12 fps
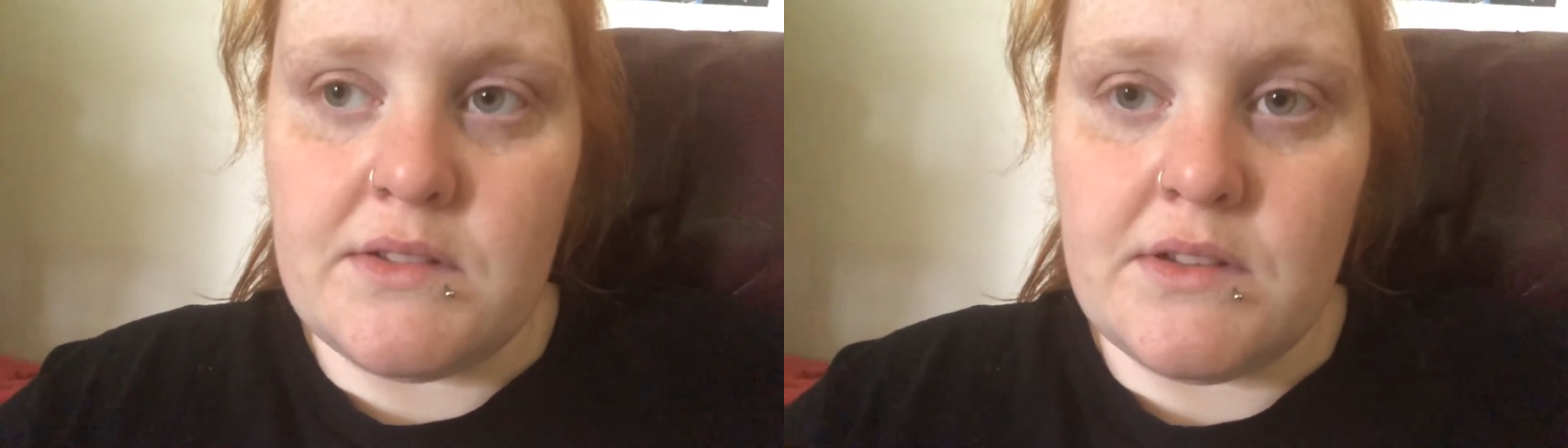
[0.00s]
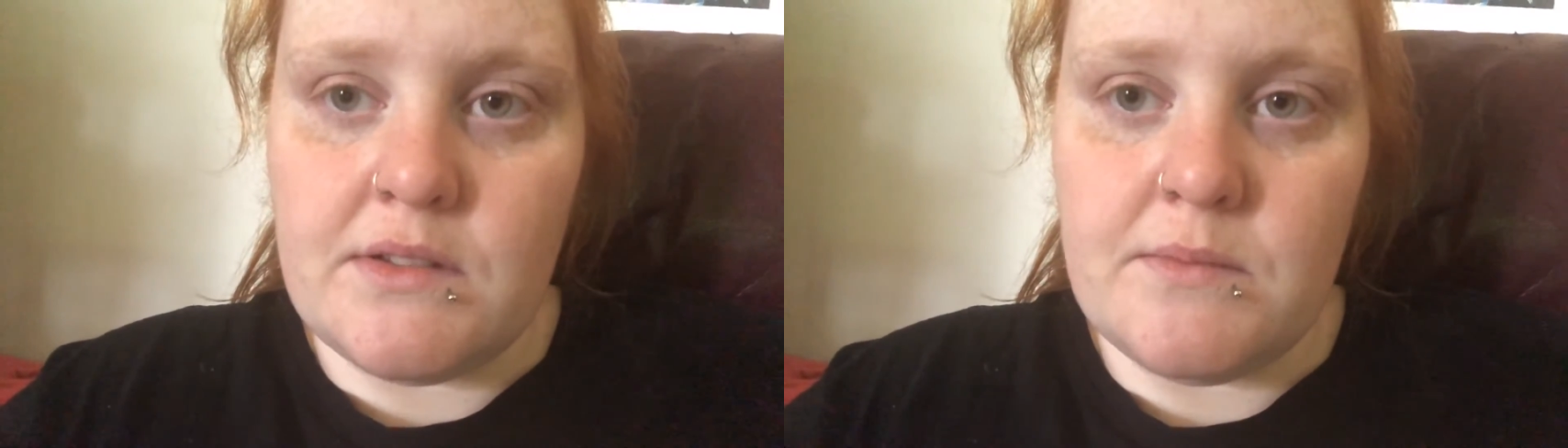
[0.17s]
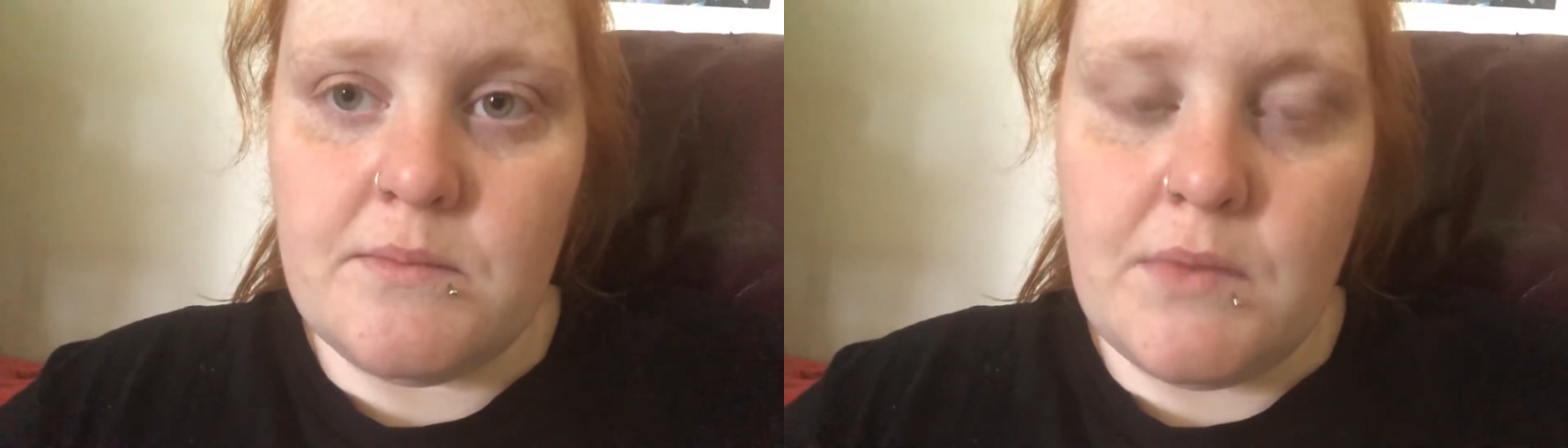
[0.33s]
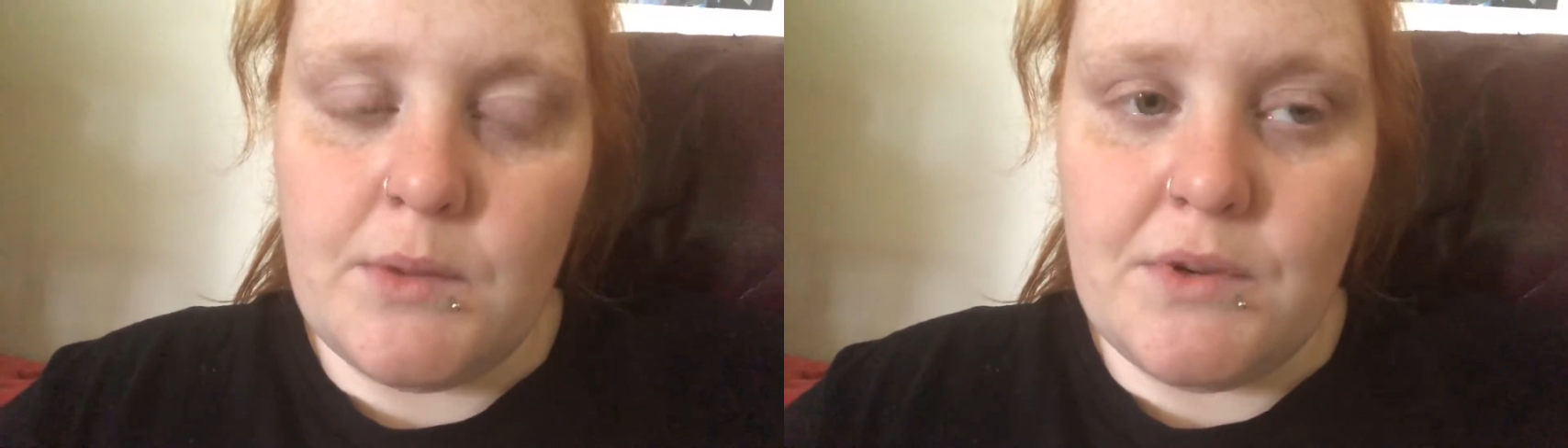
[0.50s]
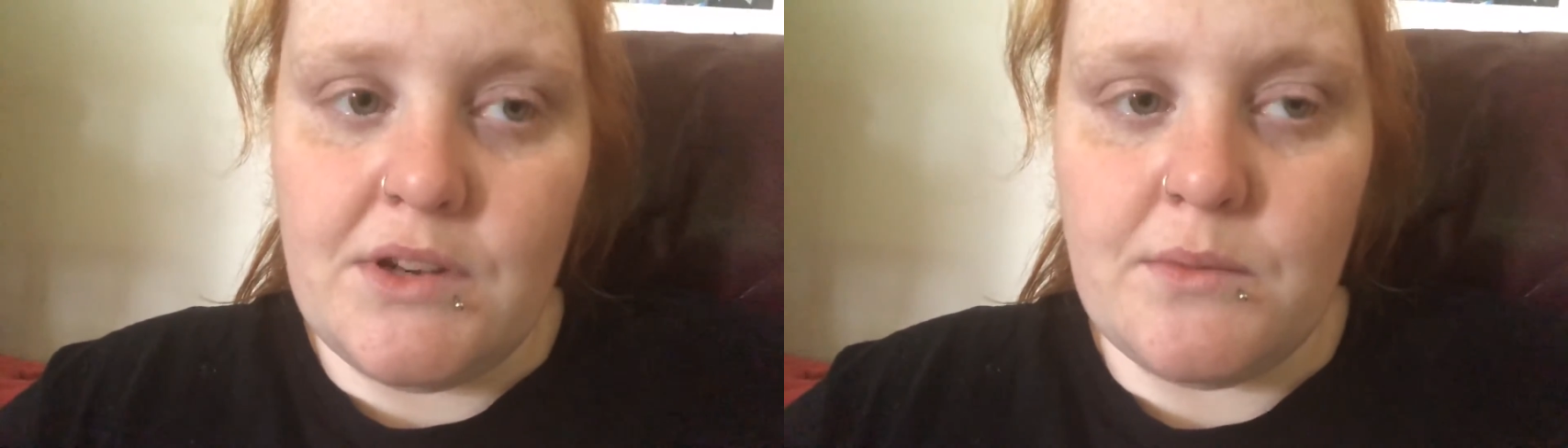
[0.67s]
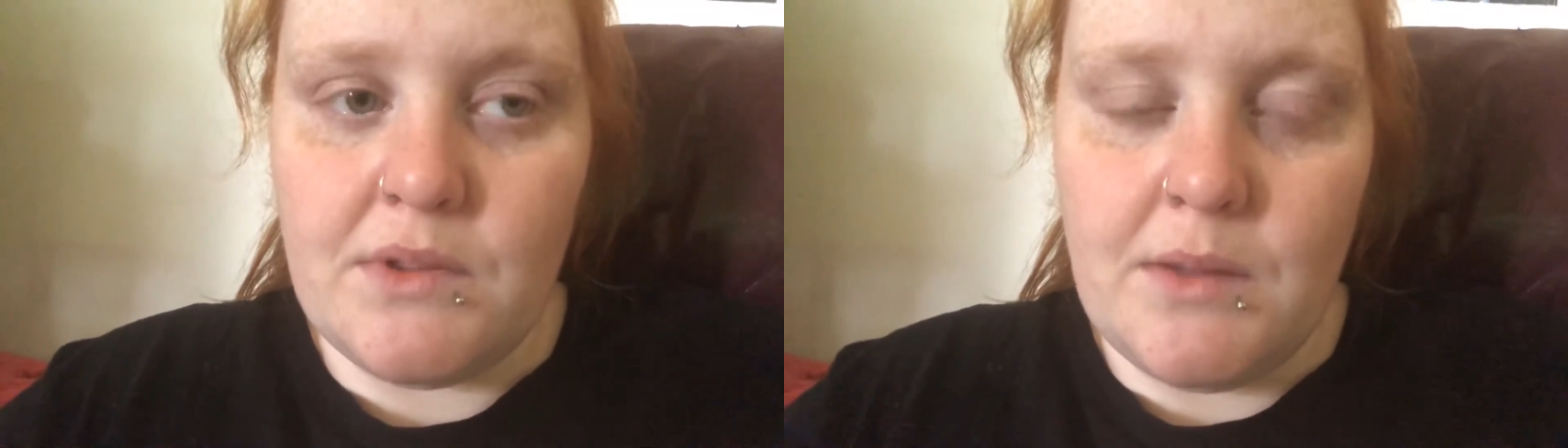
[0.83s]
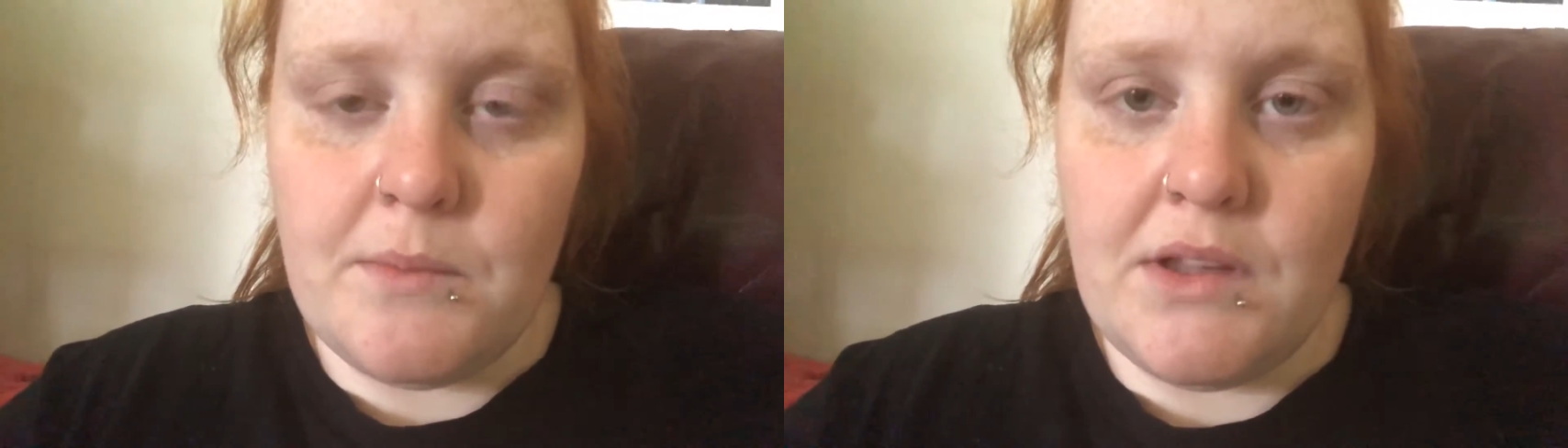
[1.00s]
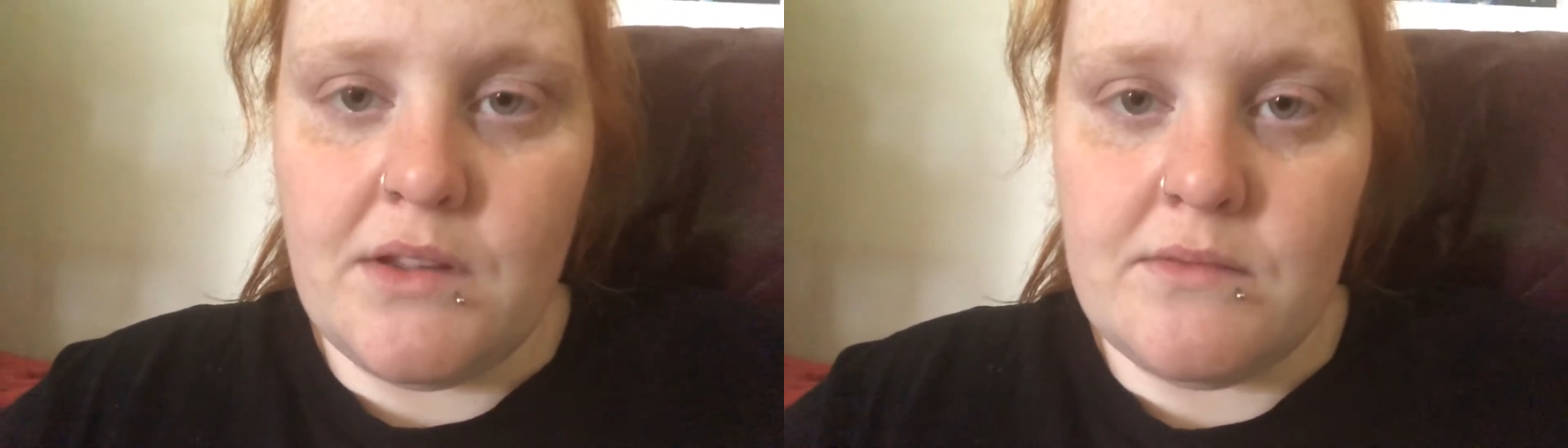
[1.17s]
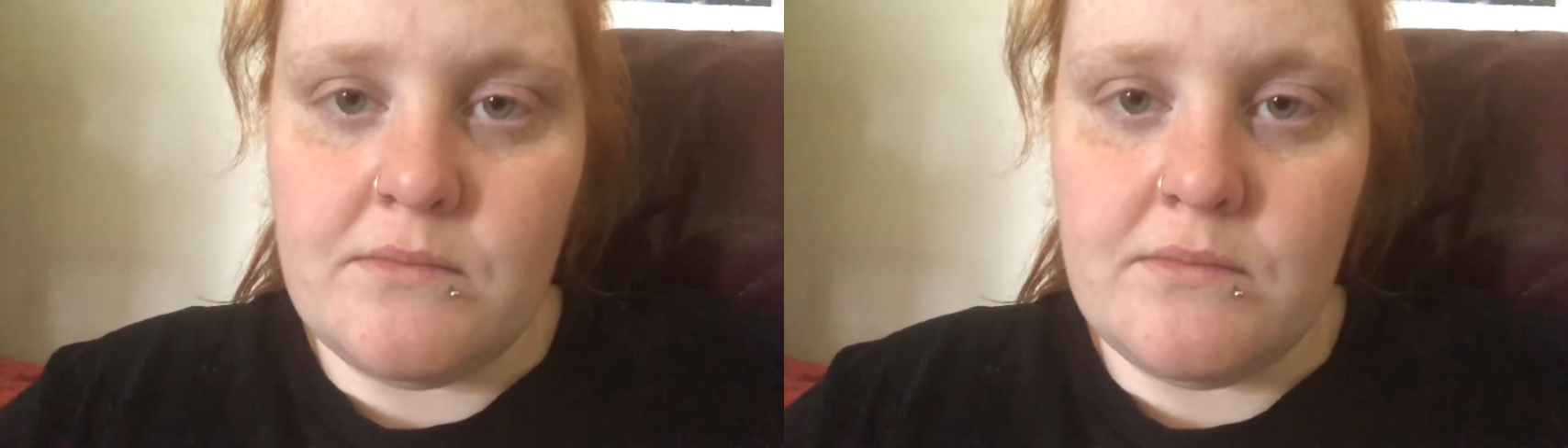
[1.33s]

that my body will let me.